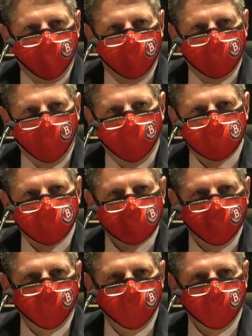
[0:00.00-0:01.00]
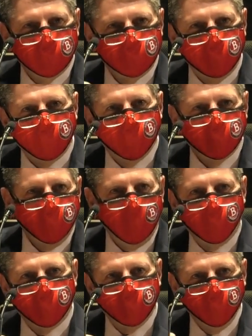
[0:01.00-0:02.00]
I'm just a bill sitting on
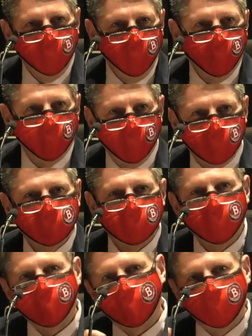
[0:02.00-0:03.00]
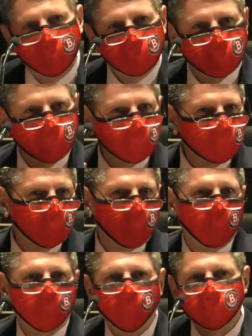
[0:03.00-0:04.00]
Capitol Hill, but, uh, and it sits there
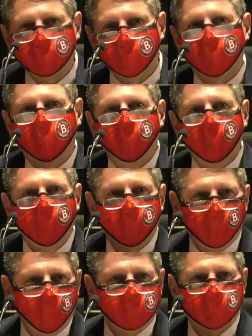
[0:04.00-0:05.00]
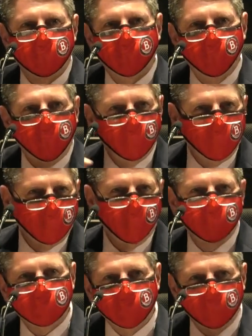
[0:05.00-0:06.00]
and goes through committee and goes through committee and
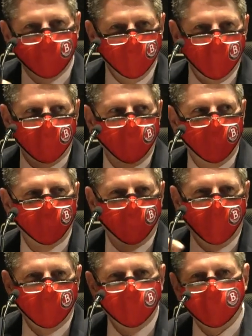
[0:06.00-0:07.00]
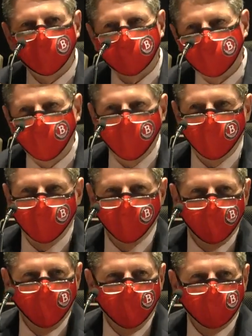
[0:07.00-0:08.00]
goes through committee, and finally at the end,
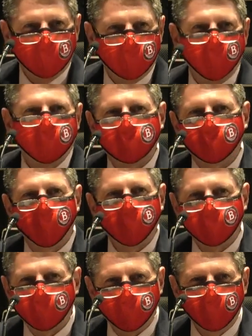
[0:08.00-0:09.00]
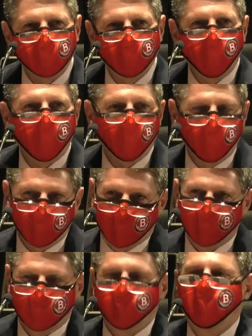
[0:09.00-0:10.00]
guess what? You're a law. Well,
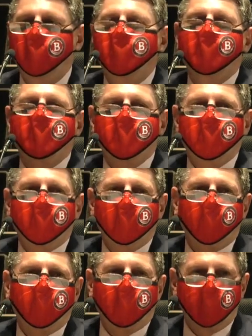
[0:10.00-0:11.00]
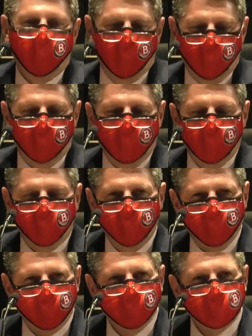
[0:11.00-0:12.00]
guess what? You know,
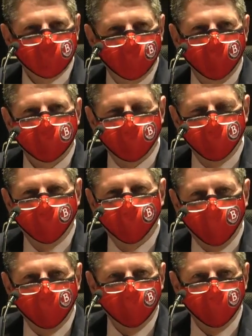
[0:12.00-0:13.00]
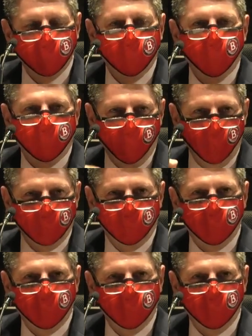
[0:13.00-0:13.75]
this, this funding bill will go through the